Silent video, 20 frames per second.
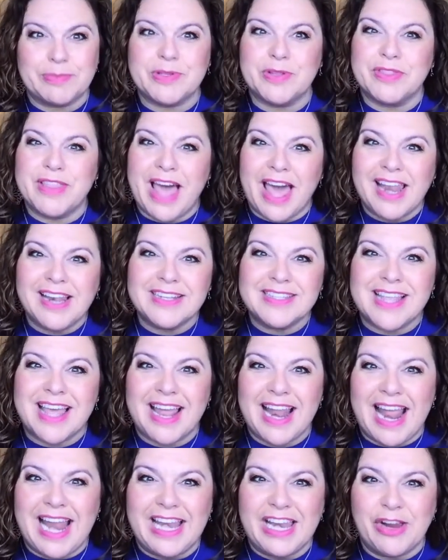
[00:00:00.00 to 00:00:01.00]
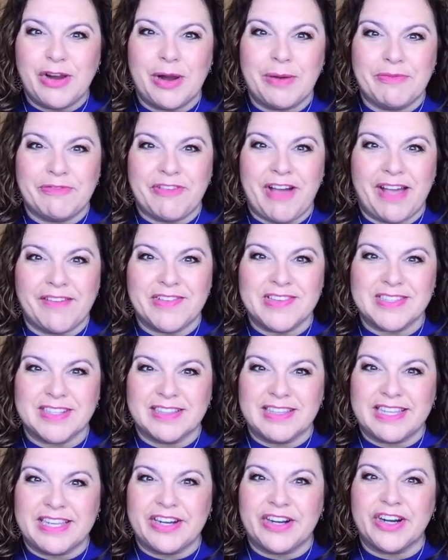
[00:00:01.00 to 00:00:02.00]
So that is that Enneagram 5 as a
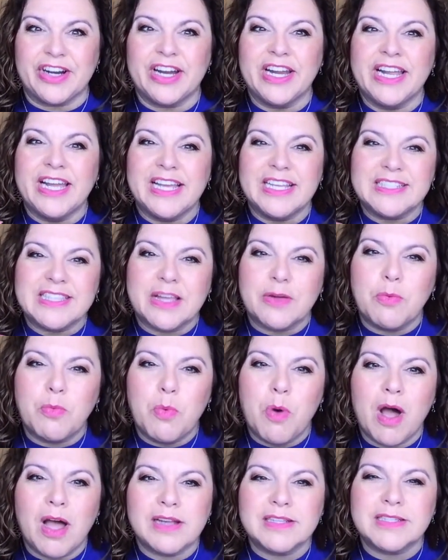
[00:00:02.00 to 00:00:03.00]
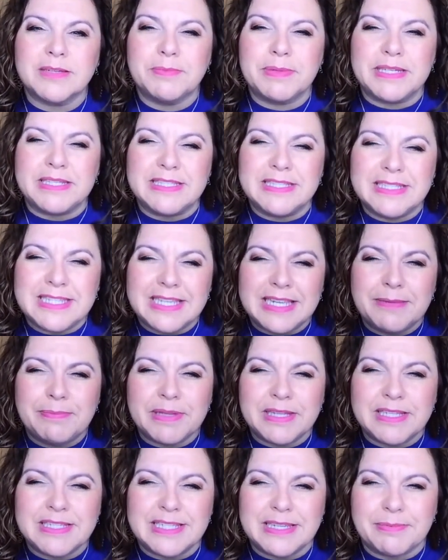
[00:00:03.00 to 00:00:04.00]
leader. They want to be
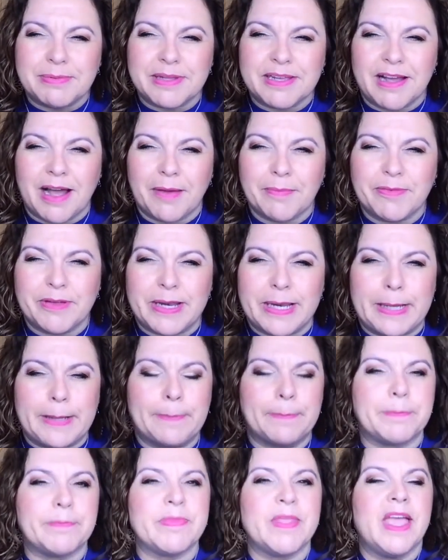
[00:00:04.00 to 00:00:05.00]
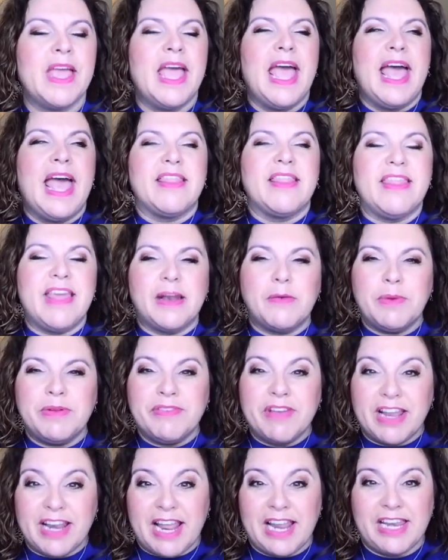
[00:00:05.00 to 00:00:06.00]
deeply, deeply confident. Then we've
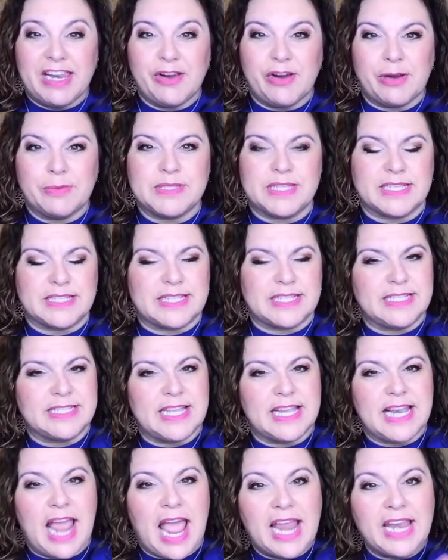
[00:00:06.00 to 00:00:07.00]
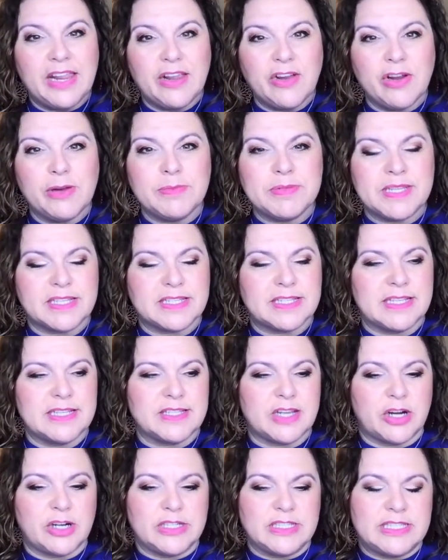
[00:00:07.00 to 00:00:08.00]
got Enneagram 6s, and Enneagram 6s
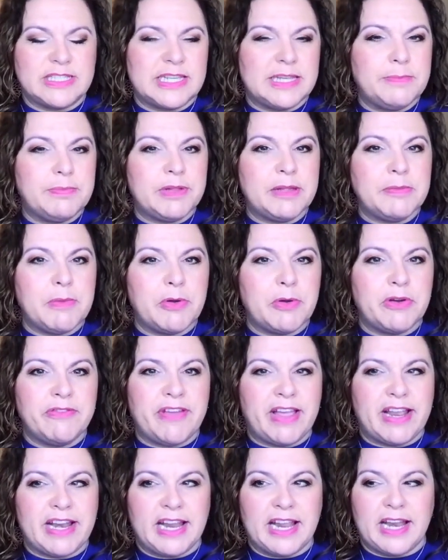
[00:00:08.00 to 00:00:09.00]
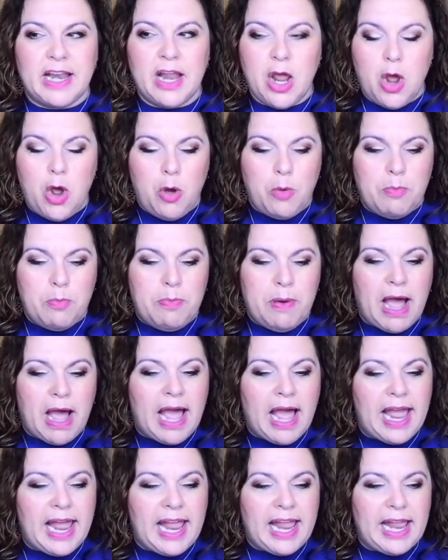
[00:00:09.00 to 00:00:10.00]
are deeply motivated
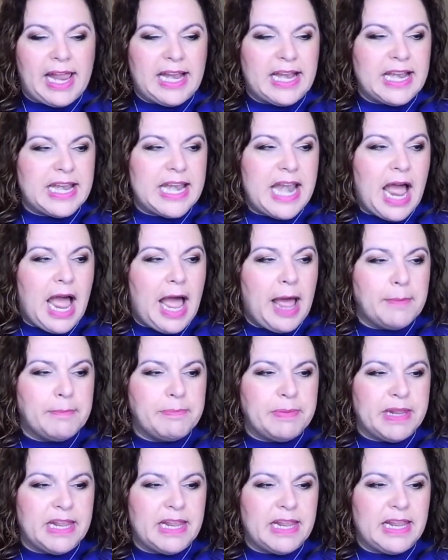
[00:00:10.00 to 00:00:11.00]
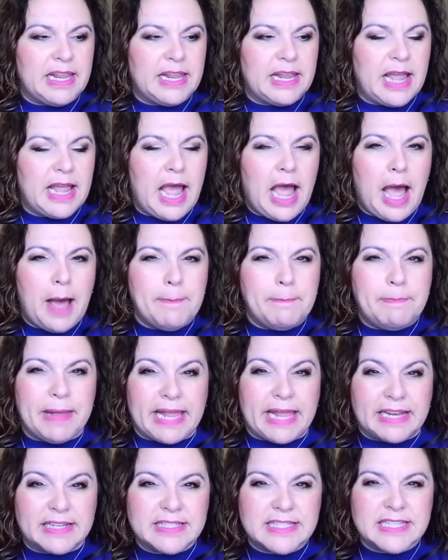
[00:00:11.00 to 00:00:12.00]
by not being
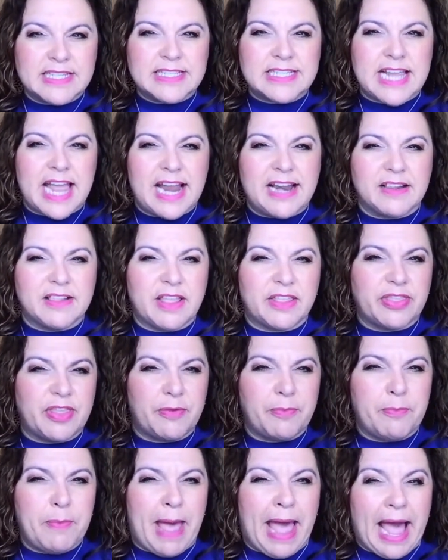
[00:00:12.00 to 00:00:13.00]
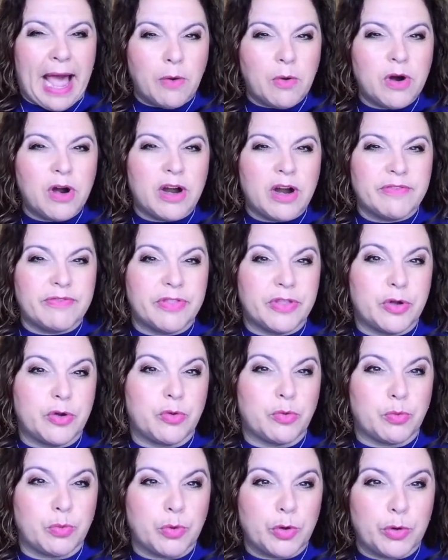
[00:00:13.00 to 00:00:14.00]
abandoned and that the power of the
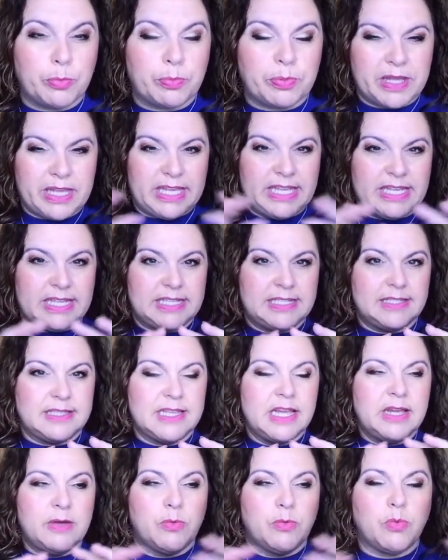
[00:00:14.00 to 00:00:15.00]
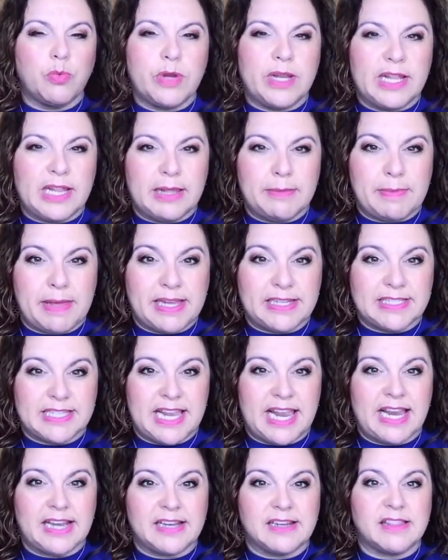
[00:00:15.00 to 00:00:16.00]
group is really
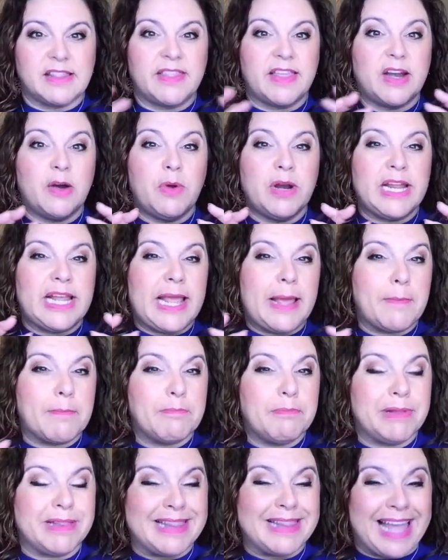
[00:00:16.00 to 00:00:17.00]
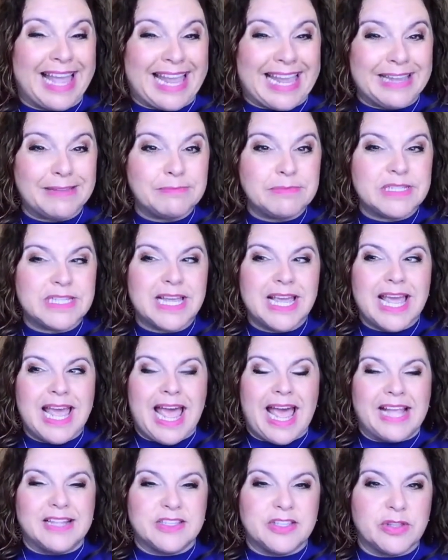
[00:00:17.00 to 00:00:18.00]
maintained, that they don't want to get blamed.
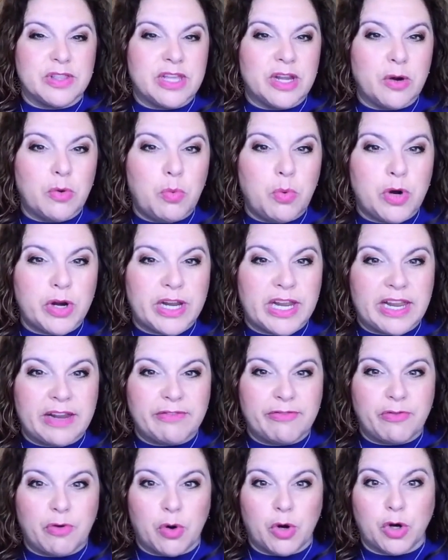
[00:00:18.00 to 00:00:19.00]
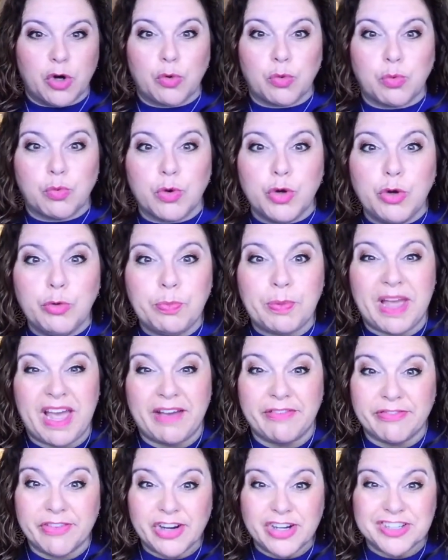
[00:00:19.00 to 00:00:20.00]
And so they're working for group
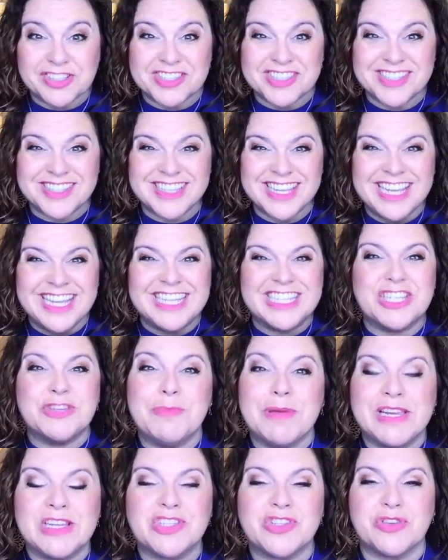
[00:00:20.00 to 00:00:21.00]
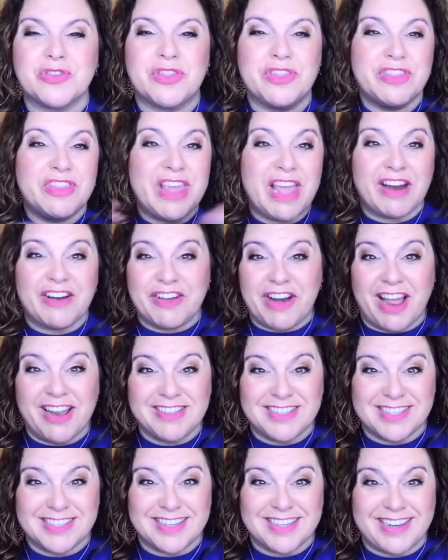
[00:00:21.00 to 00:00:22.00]
efforts to make sure they're
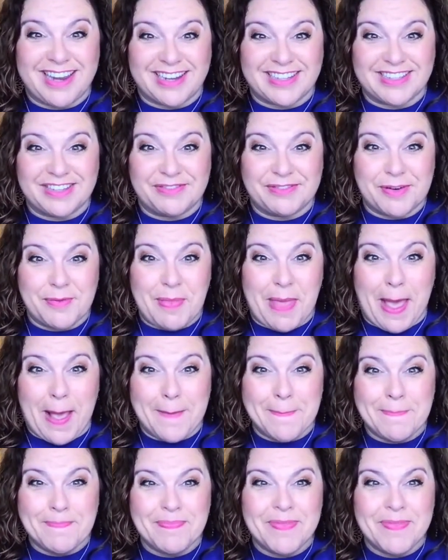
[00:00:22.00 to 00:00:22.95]
not disconnected from that.